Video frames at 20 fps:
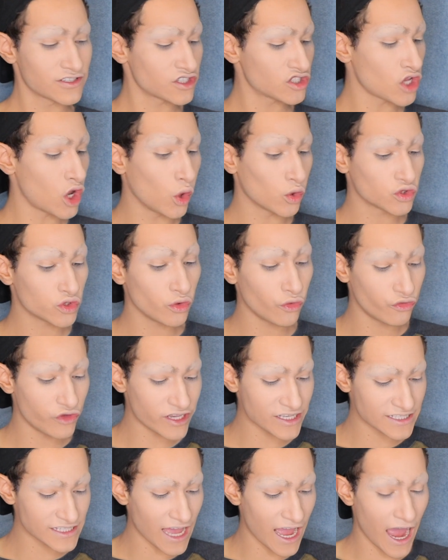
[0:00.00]
so to
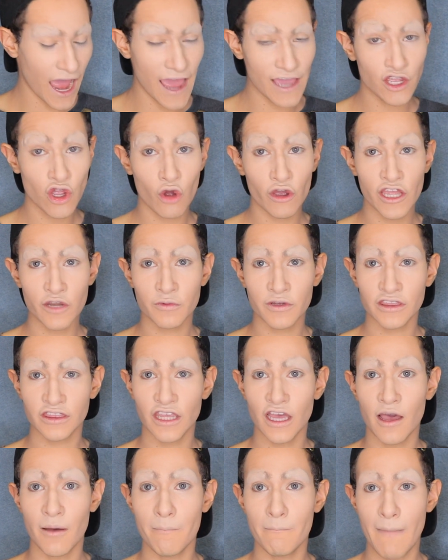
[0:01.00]
fix that, I go in with
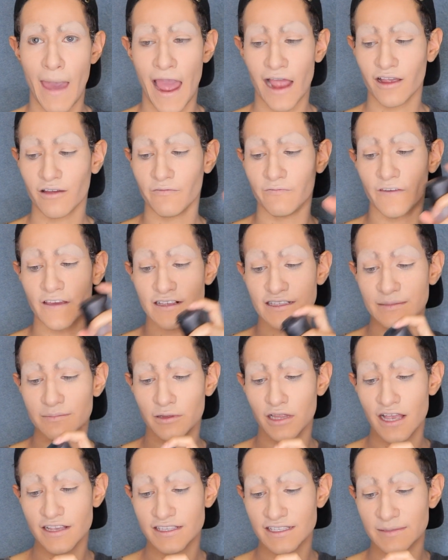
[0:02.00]
the MAC Fix
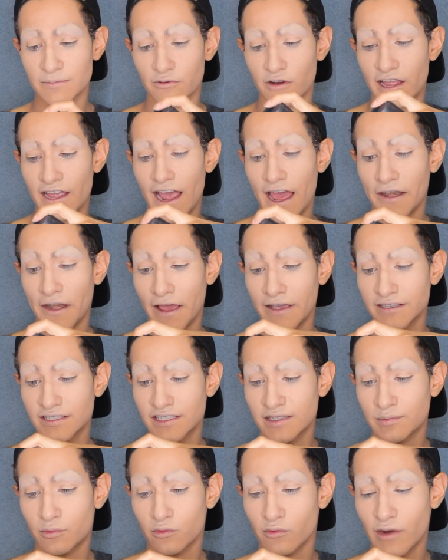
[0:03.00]
Plus spray and I
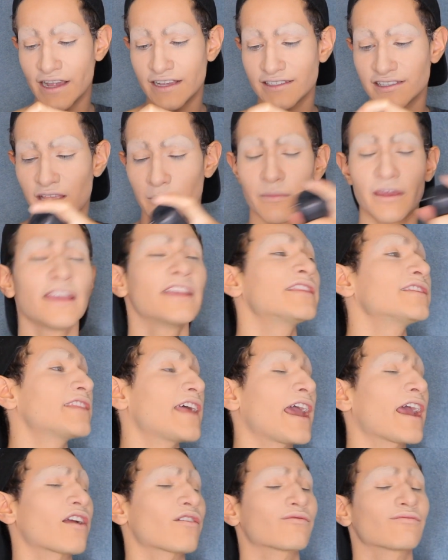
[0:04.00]
spray some in
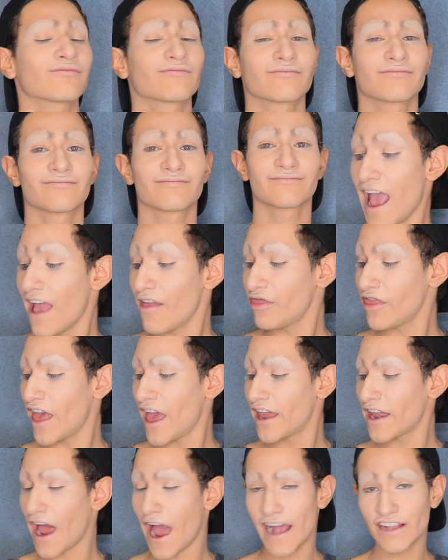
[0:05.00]
there. And
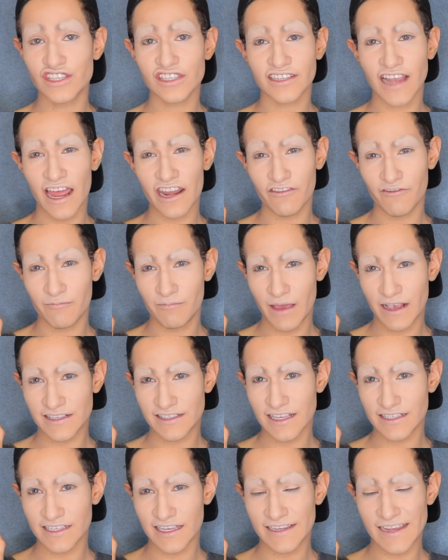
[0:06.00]
then I just kind of
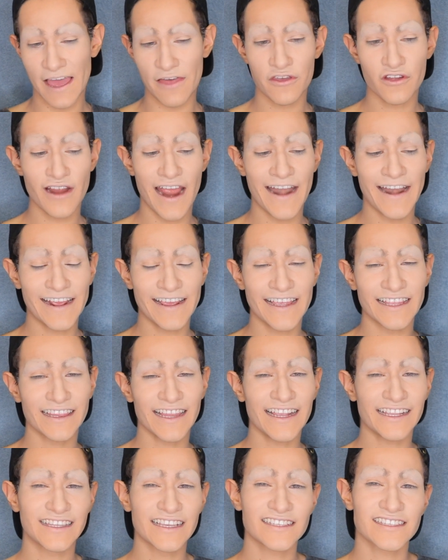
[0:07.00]
mix it together and I get
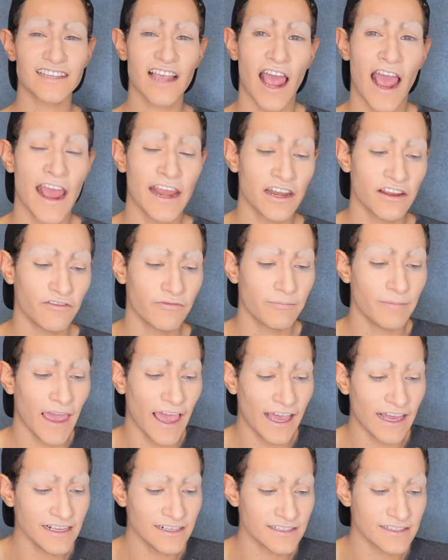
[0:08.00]
like this kind of
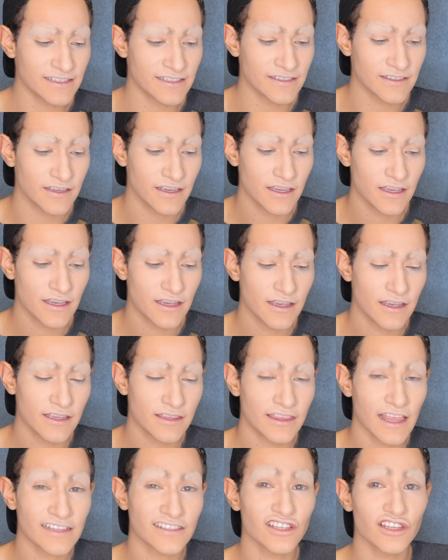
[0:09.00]
paste
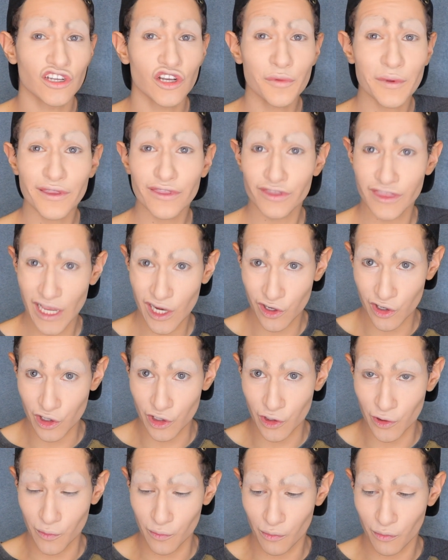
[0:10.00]
that's a little bit
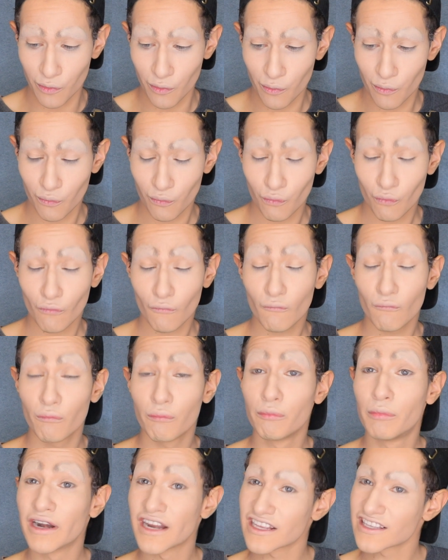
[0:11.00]
thicker,
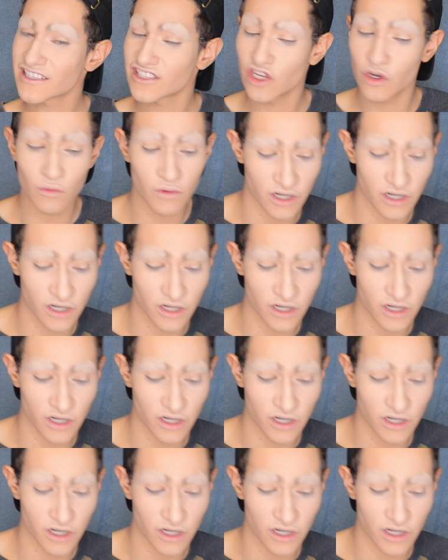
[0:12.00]
but it still